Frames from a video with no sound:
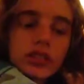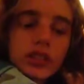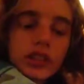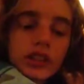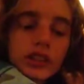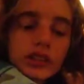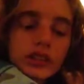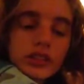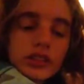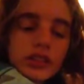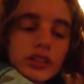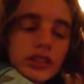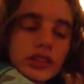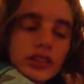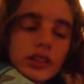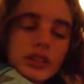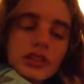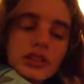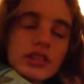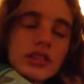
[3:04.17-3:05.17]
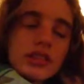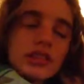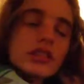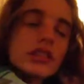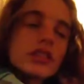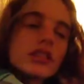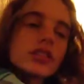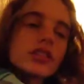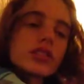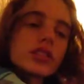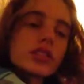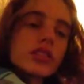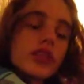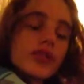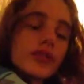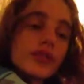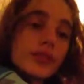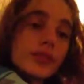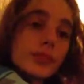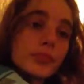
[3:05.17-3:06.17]
It's a disease
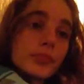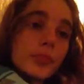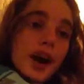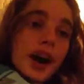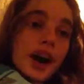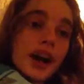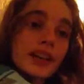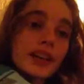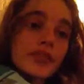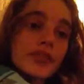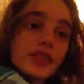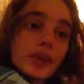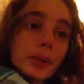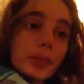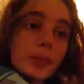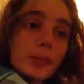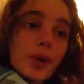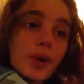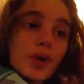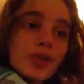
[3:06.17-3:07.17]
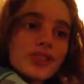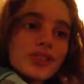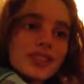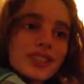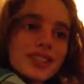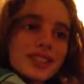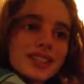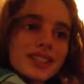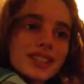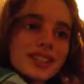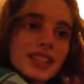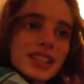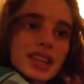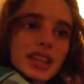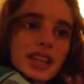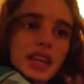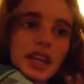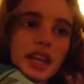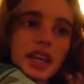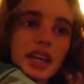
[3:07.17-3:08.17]
of the mind, the emotions.
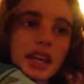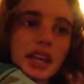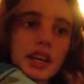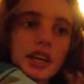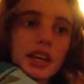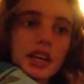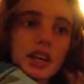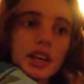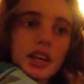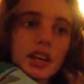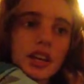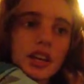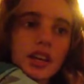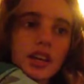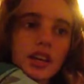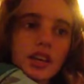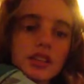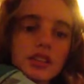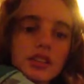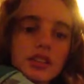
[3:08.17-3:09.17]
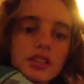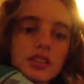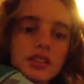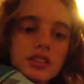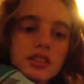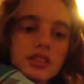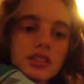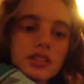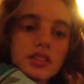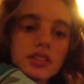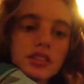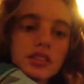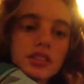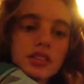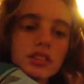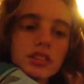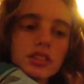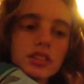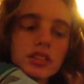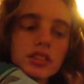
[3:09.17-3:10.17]
It's
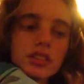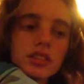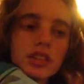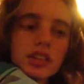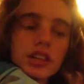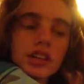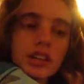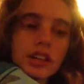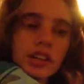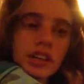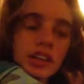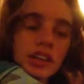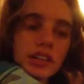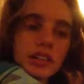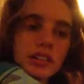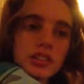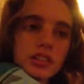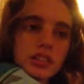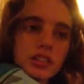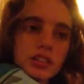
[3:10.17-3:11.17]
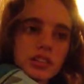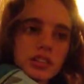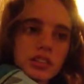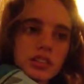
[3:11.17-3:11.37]
like a cancer.